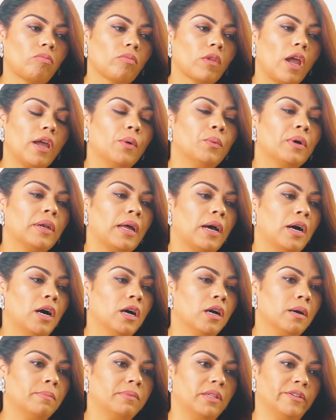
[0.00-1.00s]
And when I
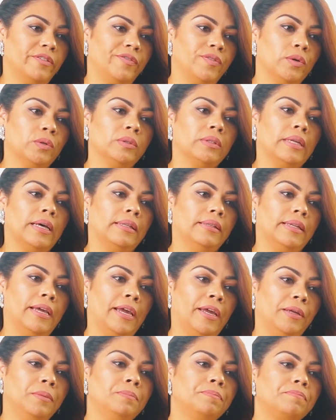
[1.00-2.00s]
hung up the phone that day,